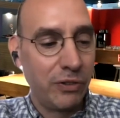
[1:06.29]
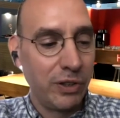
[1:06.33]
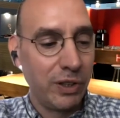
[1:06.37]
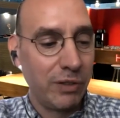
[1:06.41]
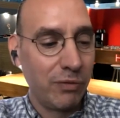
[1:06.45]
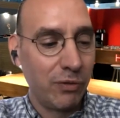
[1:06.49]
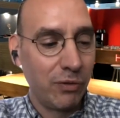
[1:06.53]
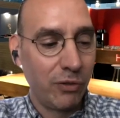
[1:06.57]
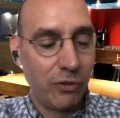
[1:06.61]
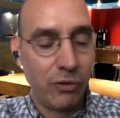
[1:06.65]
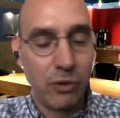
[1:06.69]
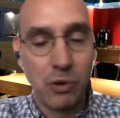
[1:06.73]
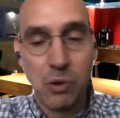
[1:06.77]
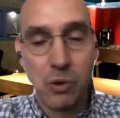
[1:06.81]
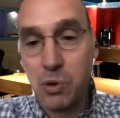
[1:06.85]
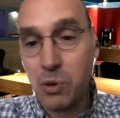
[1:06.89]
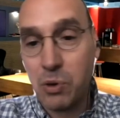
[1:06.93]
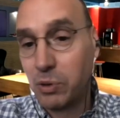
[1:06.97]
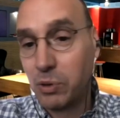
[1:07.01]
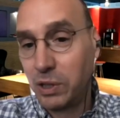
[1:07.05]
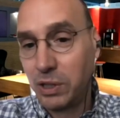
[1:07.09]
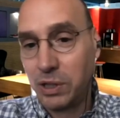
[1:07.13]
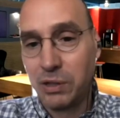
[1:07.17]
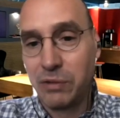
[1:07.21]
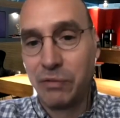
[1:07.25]
even so
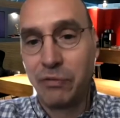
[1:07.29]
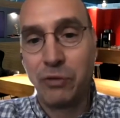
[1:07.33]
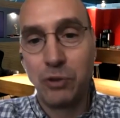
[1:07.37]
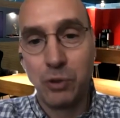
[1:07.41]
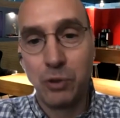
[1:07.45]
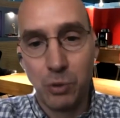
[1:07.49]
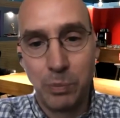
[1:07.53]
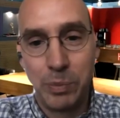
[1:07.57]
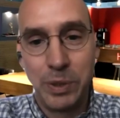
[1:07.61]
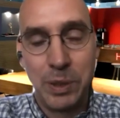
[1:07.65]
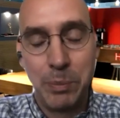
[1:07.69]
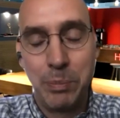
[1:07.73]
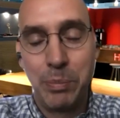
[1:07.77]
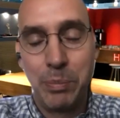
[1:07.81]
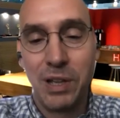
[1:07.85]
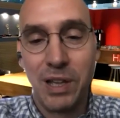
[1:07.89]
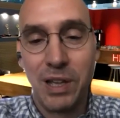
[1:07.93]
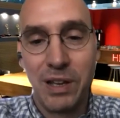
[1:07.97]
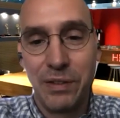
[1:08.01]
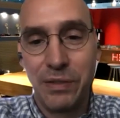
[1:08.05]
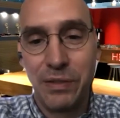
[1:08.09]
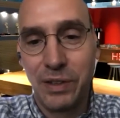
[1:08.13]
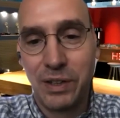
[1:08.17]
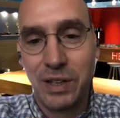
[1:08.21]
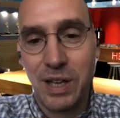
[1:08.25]
only a few people are
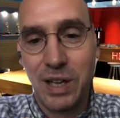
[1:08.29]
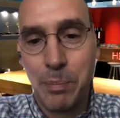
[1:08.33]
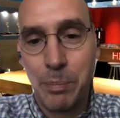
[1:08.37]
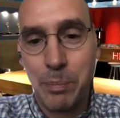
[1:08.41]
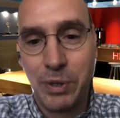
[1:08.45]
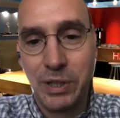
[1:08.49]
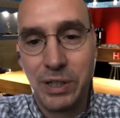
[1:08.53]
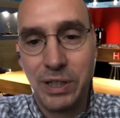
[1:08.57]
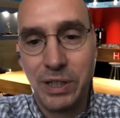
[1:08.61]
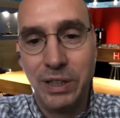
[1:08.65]
in the company.